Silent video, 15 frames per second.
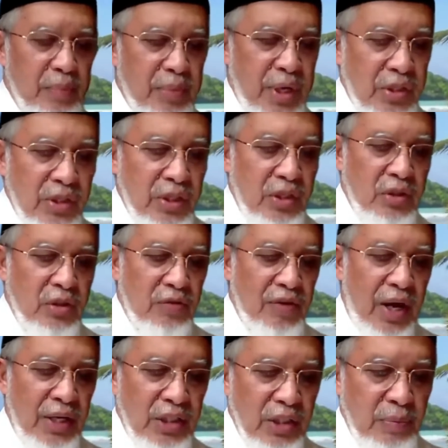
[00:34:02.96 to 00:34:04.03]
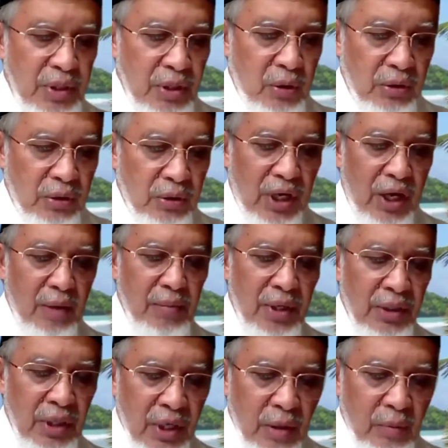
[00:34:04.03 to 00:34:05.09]
the president of IDB, Dr.
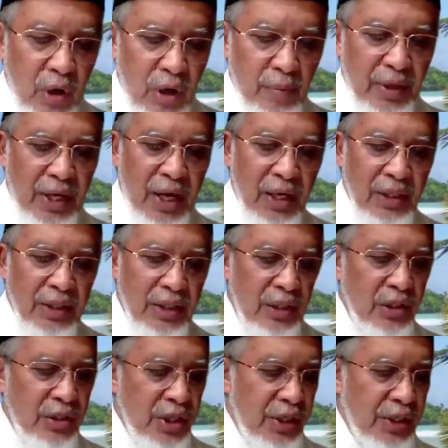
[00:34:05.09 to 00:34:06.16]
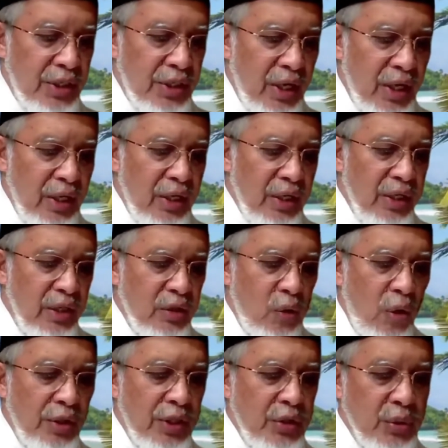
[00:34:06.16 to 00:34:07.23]
Ahmad Muhammad Ali, in Jeddah, in
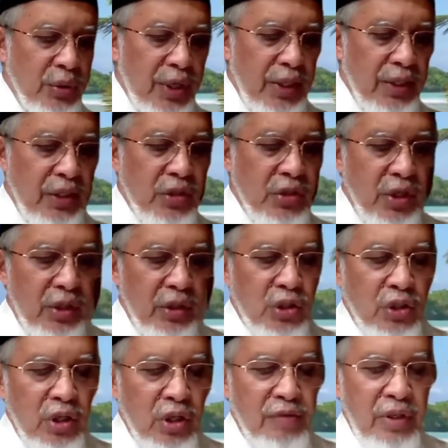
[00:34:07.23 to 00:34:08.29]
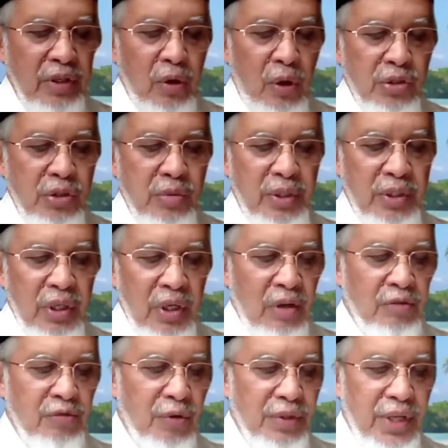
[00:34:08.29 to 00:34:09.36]
order to get his signature of endorsement
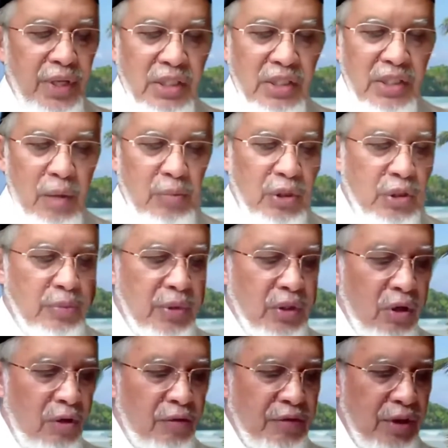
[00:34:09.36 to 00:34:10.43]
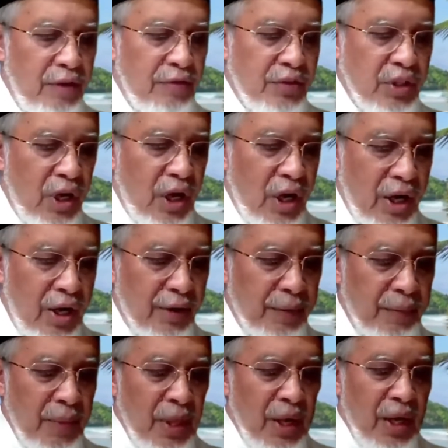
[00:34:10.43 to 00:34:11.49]
for the establishment of
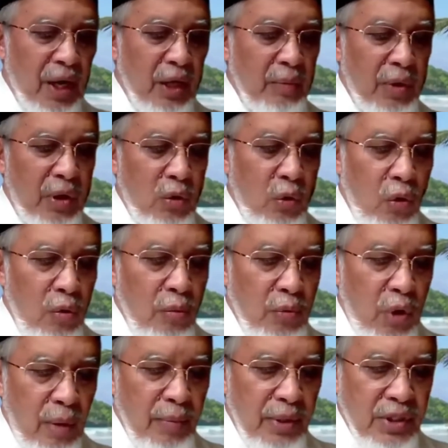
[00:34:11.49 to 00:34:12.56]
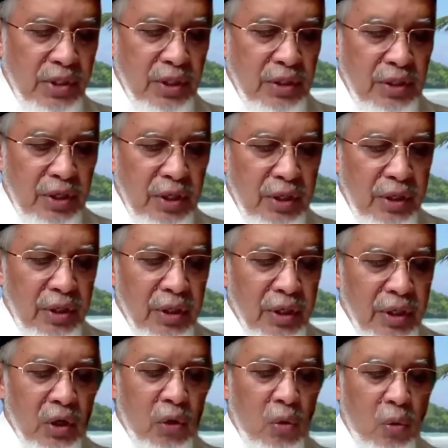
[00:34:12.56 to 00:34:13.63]
IFTIHAR. Almarhum Mohammad Siddik,
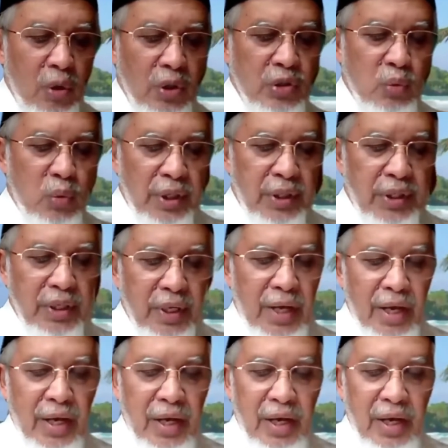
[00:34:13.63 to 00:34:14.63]
who was working at